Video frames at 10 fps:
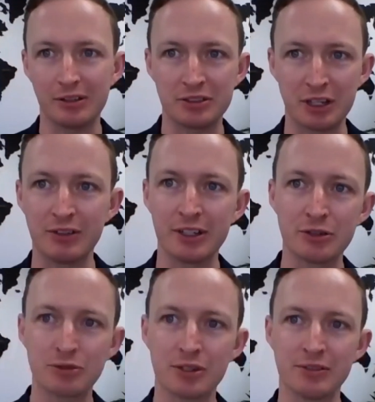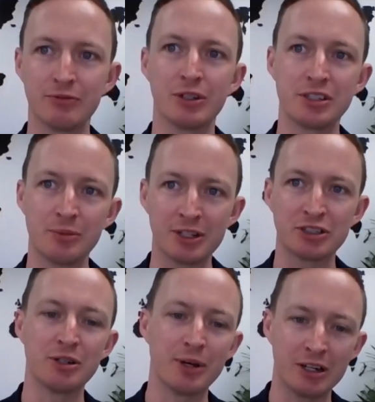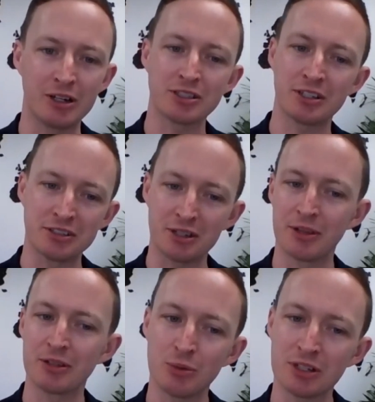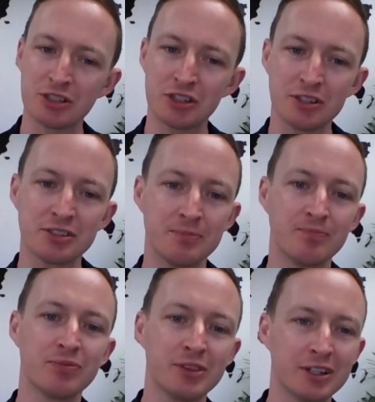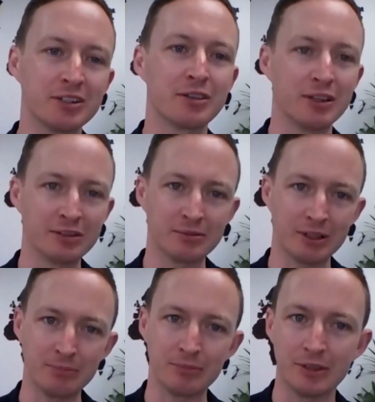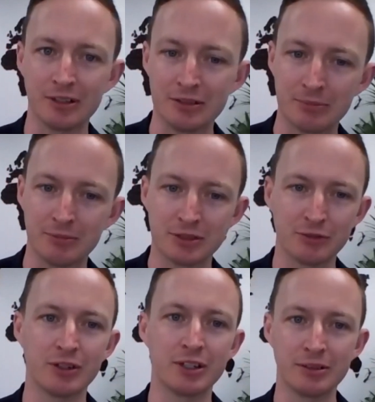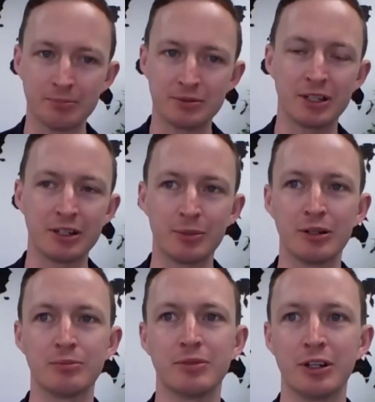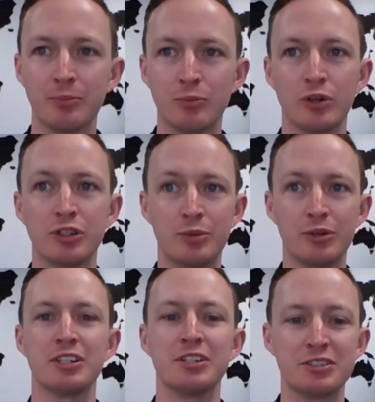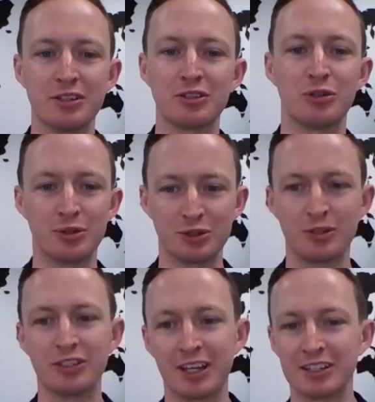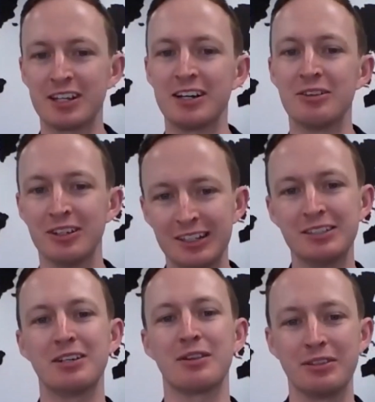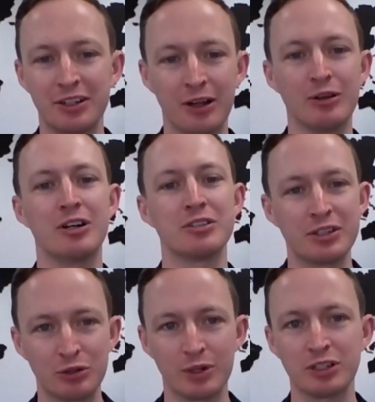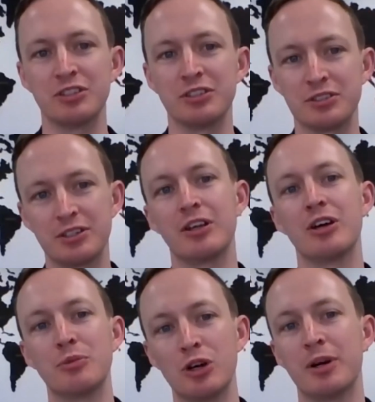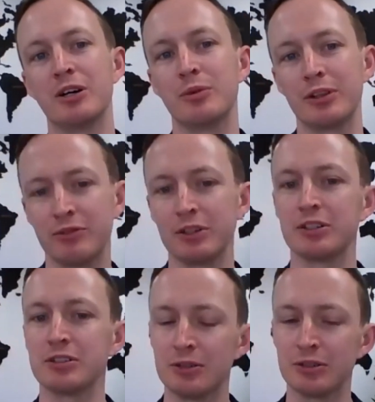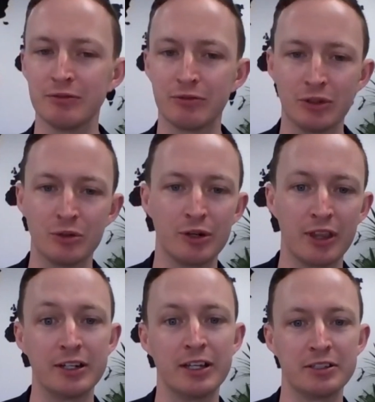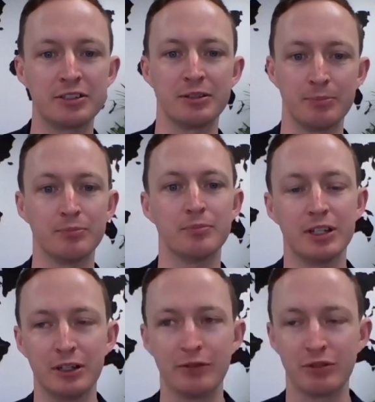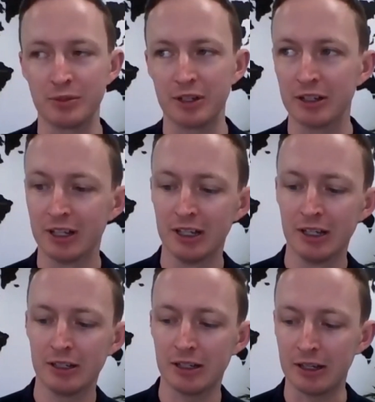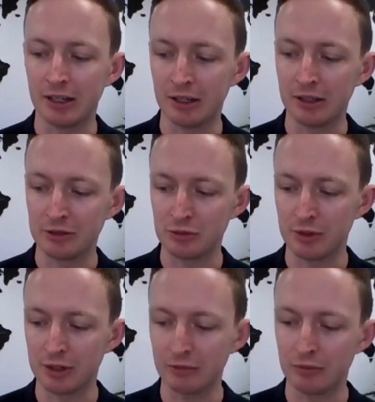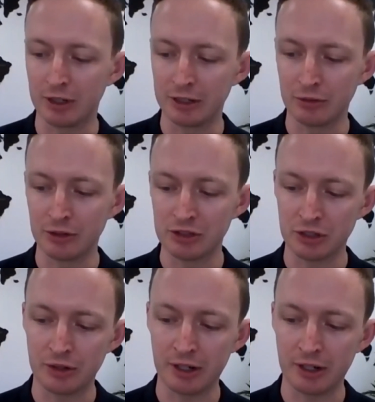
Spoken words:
Definitely interesting, Faiza, you mentioned about asking some of those questions. And I think, and Sufina saying about, you know, what you put into the call is what you get out. I think, you know, asking questions to learn more about what the funder's looking for and what they need to hear from you is really crucial.